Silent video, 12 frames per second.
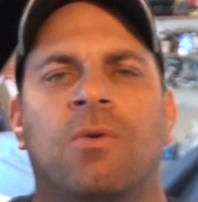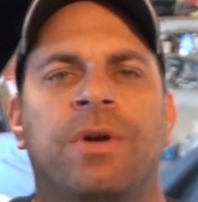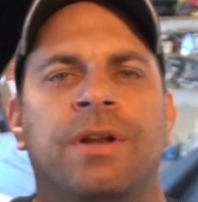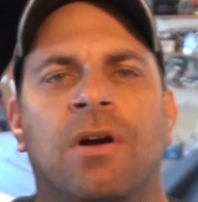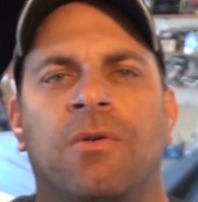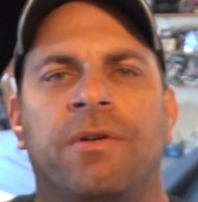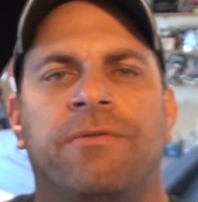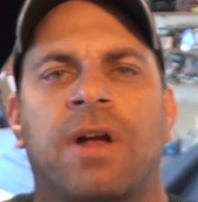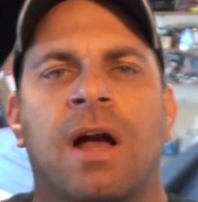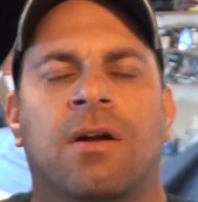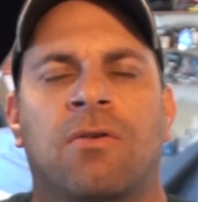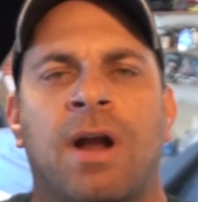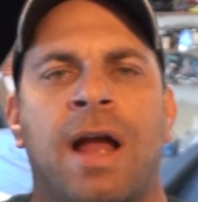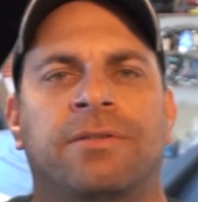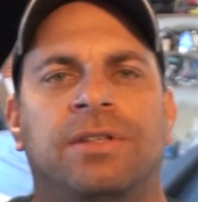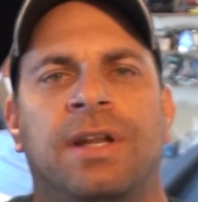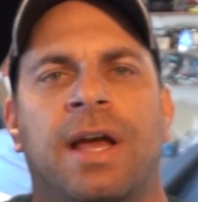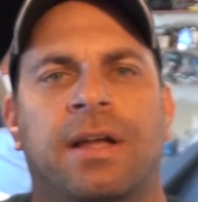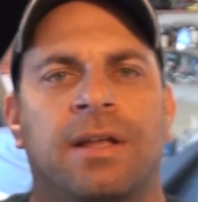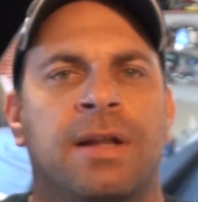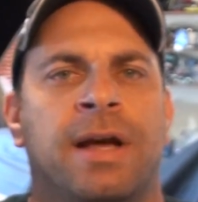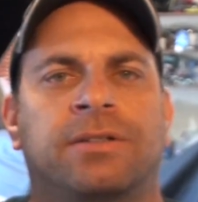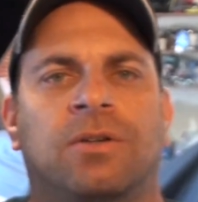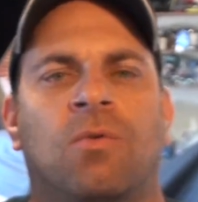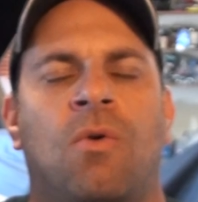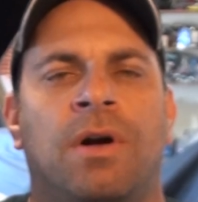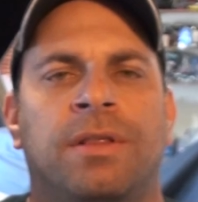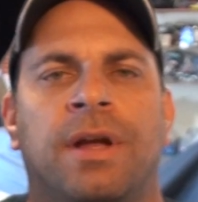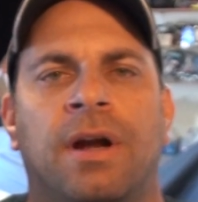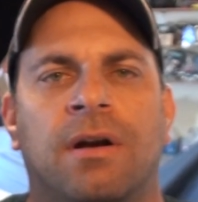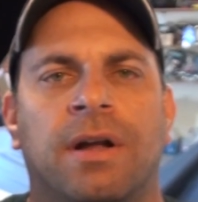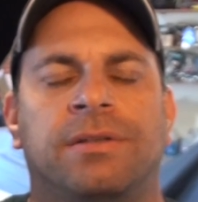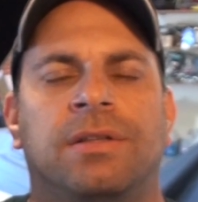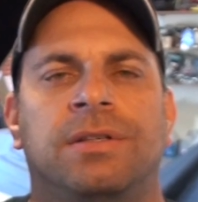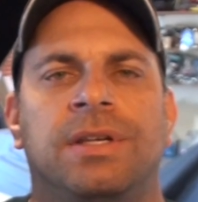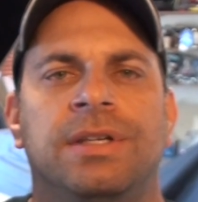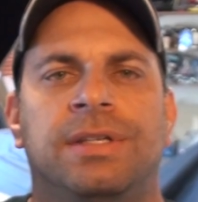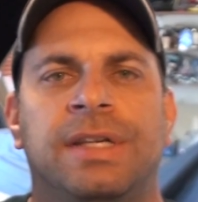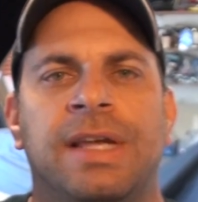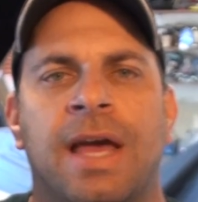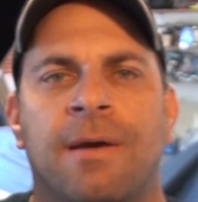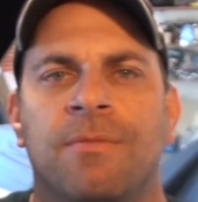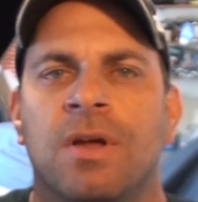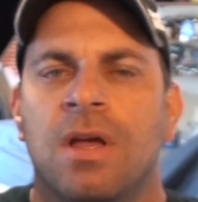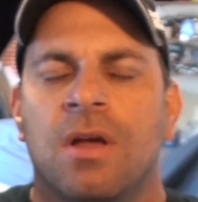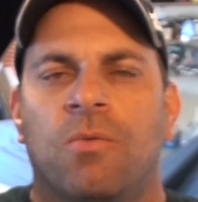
We know we've got ground to that connector 1 there at the TCM.